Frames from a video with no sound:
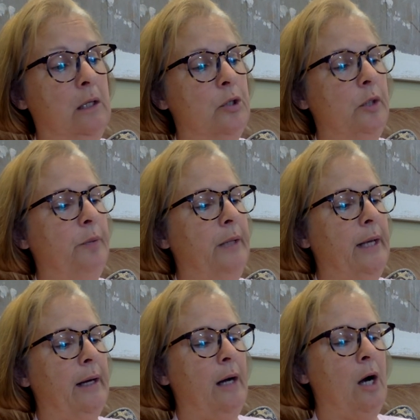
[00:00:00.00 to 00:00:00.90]
She put
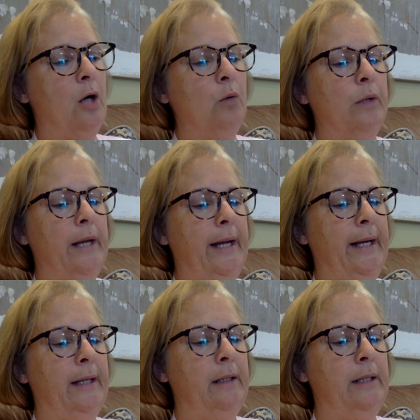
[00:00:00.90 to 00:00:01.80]
out an awkward
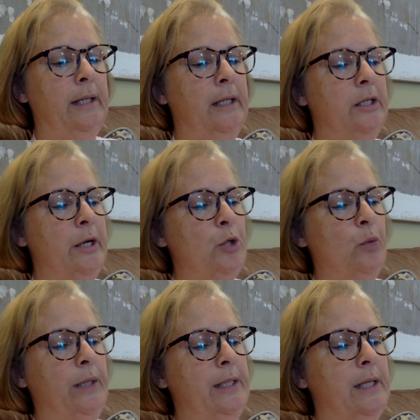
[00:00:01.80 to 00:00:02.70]
hand then and touched
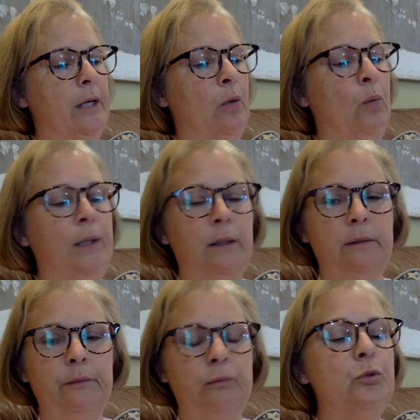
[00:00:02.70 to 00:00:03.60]
Winnie's hair.
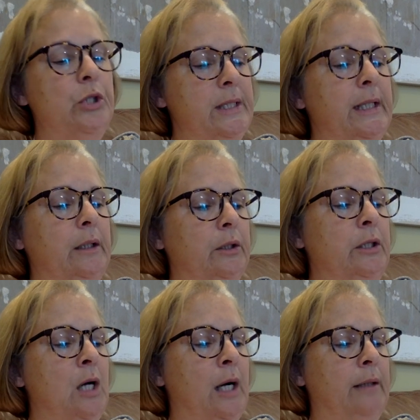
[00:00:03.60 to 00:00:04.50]
Well, she said,
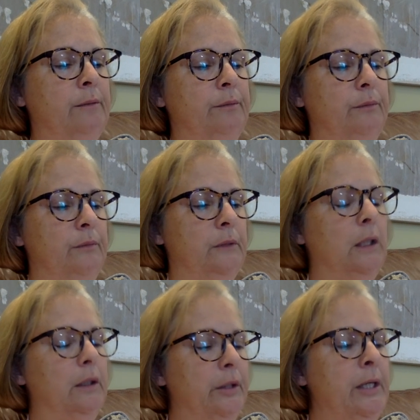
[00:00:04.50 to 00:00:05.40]
good night.
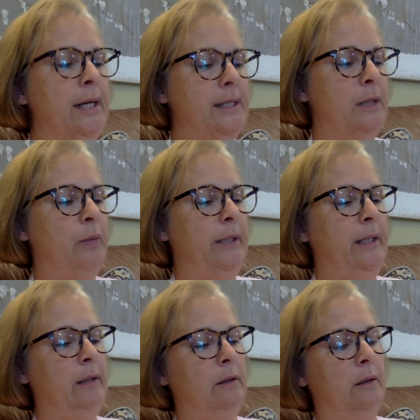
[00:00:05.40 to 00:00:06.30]
Good night, said
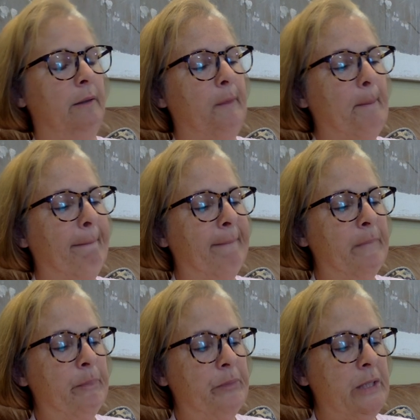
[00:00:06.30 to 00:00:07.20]
Winnie.
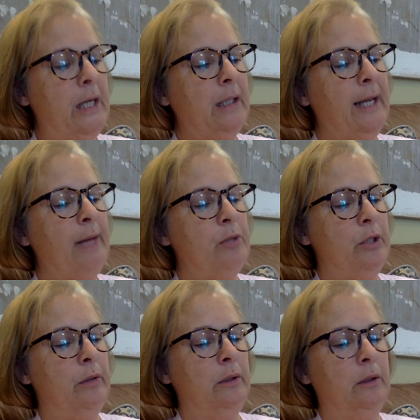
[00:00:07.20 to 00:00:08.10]
Tuck came
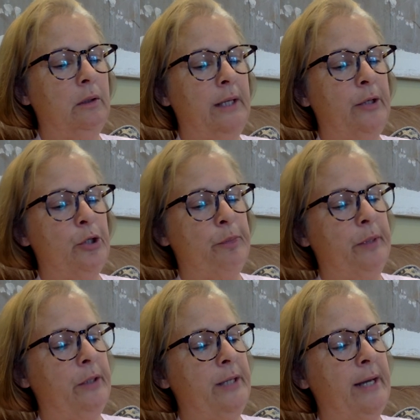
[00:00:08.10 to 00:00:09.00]
to a little later to
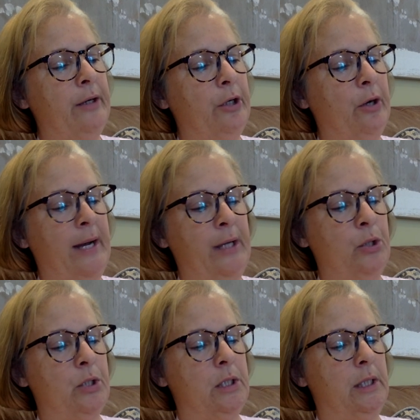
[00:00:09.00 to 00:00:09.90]
peer down at her
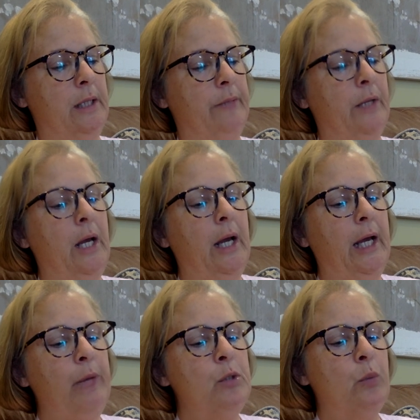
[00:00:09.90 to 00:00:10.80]
anxiously.
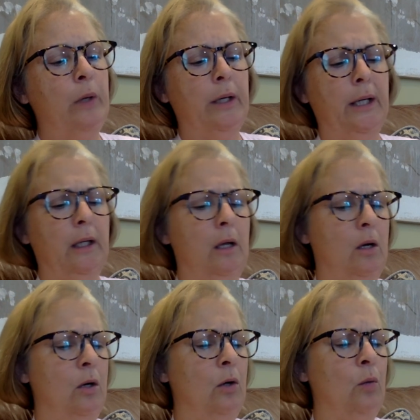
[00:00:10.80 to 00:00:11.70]
He was wearing a
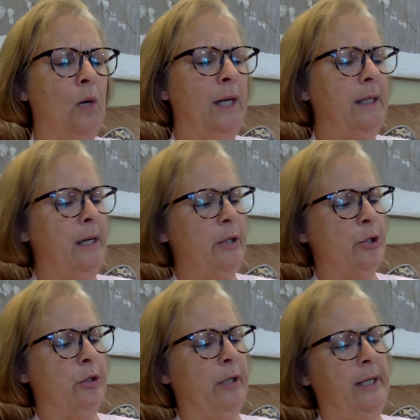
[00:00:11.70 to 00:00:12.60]
long white
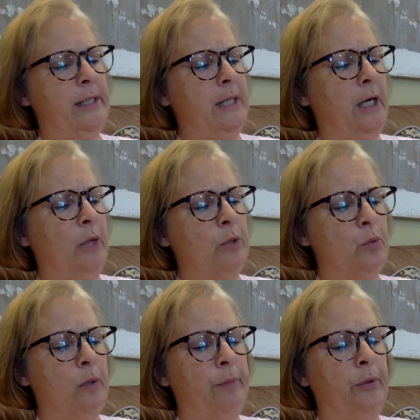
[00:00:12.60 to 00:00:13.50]
nightshirt and his hair was
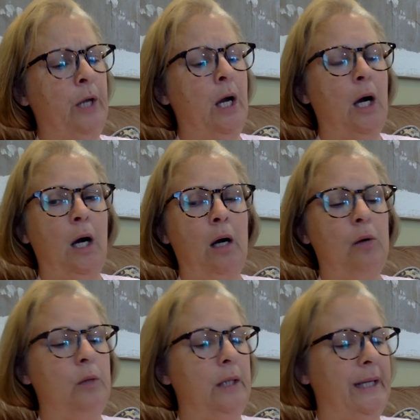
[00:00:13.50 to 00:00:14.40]
rumpled.
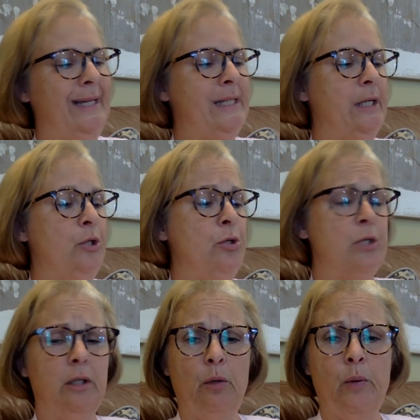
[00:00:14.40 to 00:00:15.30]
Oh, he said, you
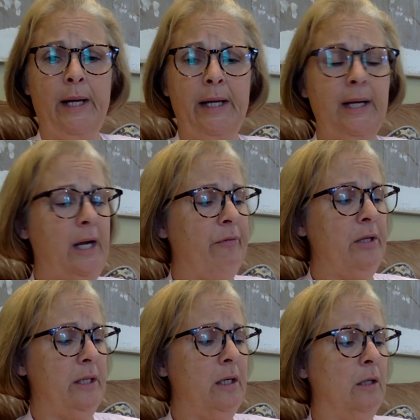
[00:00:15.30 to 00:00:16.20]
still awake?
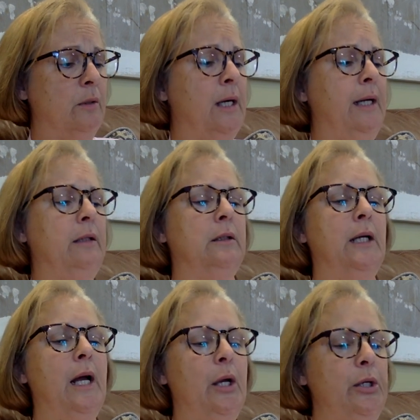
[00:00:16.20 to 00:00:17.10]
Everything all right?
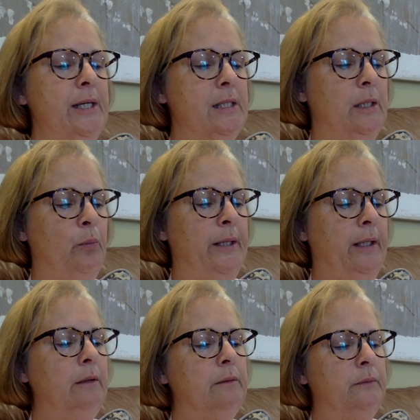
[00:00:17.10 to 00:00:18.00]
Yes, said
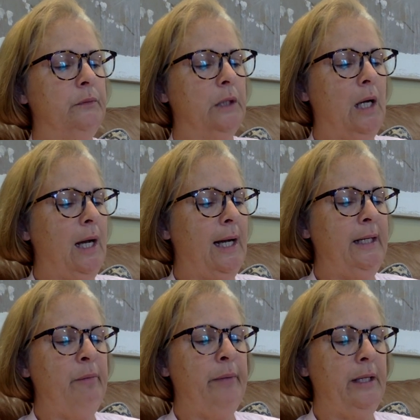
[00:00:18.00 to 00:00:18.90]
Winnie. I
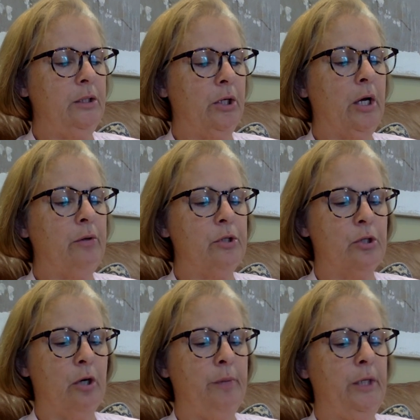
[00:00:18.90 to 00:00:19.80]
didn't mean to go
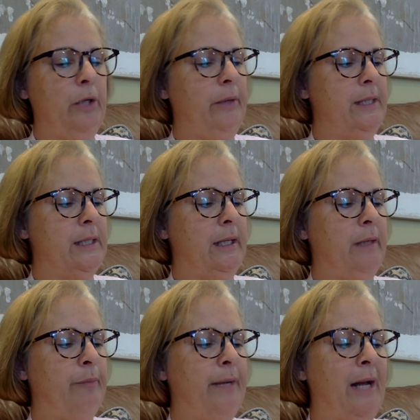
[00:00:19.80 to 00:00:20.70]
disturbing you, he
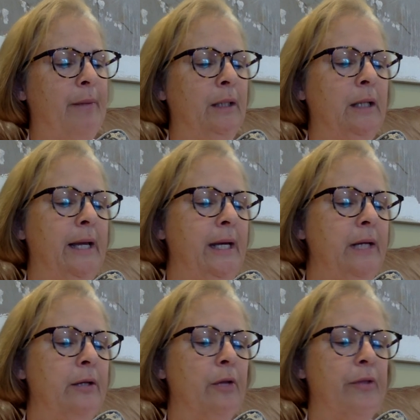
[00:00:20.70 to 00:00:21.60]
said, but I've been laying
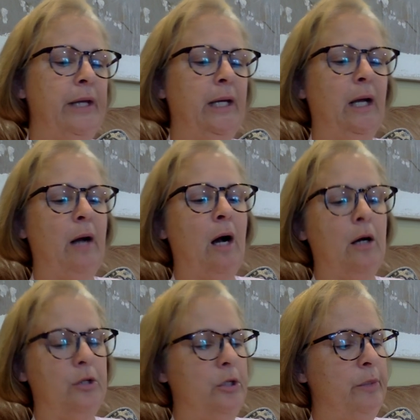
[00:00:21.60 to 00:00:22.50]
in there thinking I
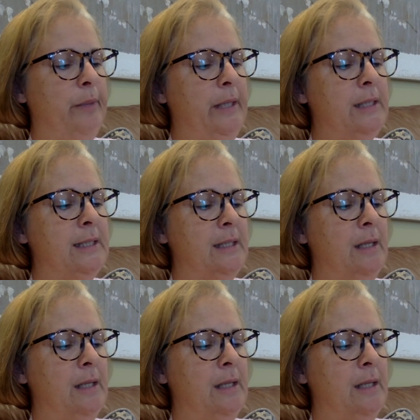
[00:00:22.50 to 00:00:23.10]
ought to be